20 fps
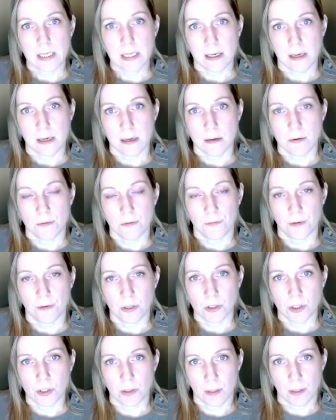now,
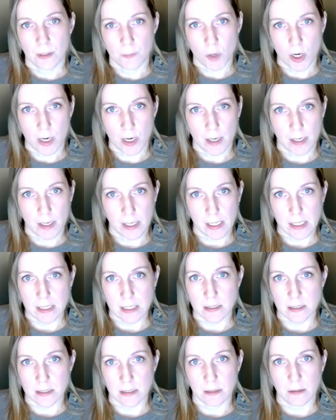functional MRI
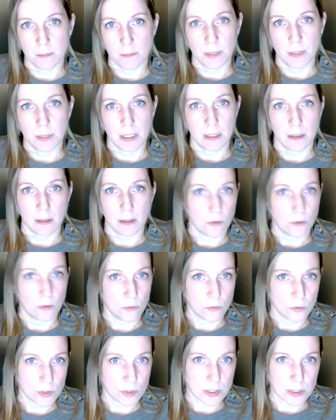isn't being
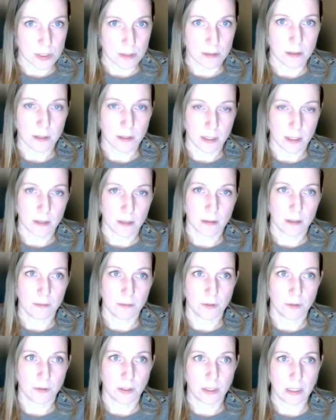used clinically
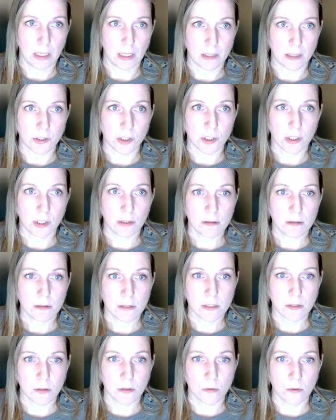for concussion.
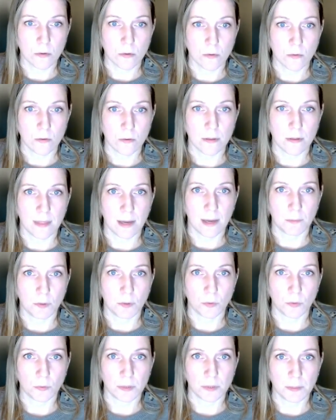So that
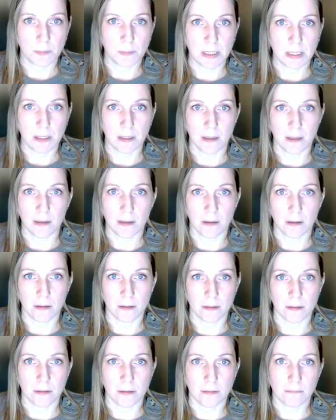would only be
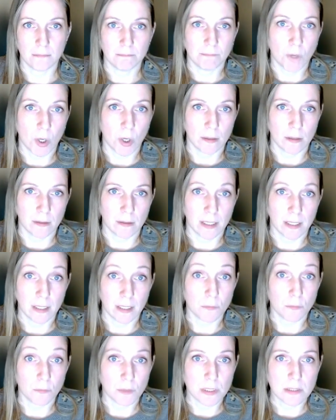on like
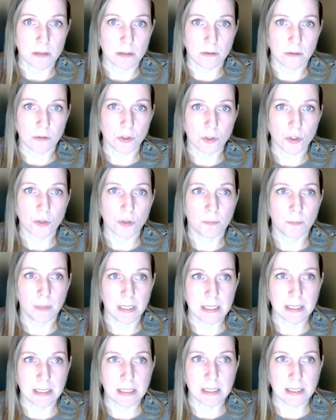a research
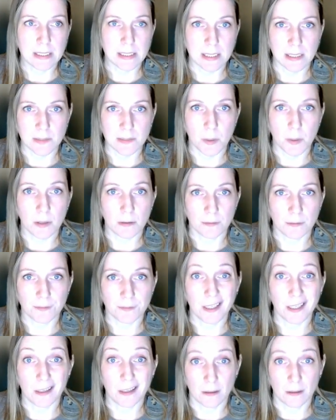basis as part of
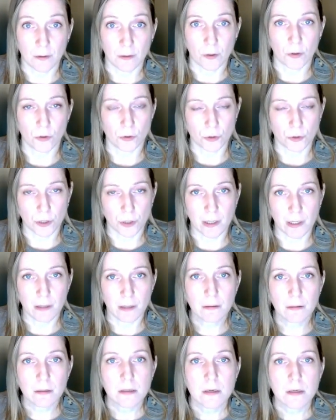like a clinical
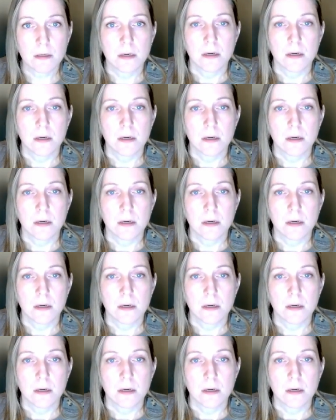trial.